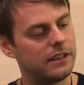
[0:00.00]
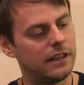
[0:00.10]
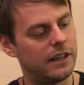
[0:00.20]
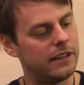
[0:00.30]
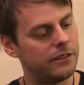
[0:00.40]

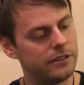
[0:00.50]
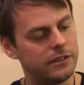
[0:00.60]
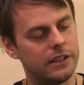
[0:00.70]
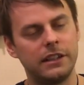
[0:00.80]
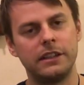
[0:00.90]
I
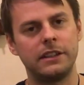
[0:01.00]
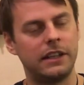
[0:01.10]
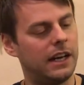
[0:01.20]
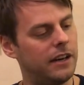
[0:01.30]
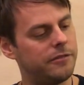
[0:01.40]

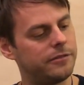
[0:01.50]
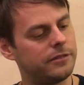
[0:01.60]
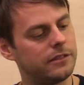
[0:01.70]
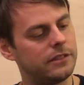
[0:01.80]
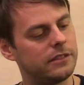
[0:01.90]

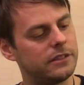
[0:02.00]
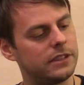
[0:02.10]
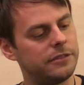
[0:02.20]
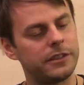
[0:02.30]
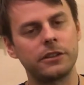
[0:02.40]
have
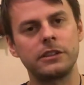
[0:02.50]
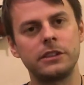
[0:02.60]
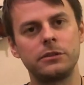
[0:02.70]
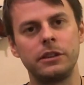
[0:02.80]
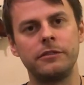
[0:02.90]

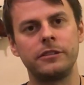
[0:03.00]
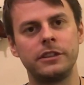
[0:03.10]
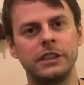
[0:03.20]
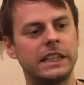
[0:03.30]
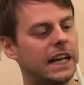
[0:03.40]
difficulty to
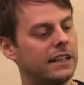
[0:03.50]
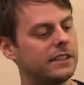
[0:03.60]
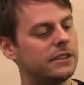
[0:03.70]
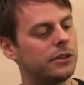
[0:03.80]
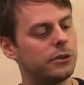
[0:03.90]
even
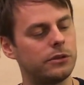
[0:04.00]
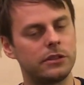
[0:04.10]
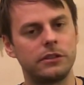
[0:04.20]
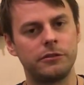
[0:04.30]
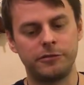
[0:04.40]
cut
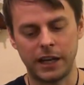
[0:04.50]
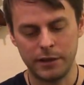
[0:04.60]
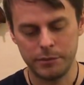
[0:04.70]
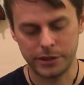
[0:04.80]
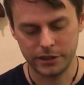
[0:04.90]
those
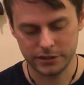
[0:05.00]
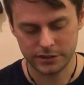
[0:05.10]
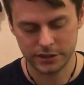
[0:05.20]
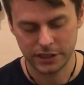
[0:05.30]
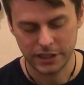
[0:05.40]

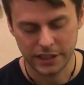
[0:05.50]
fibers,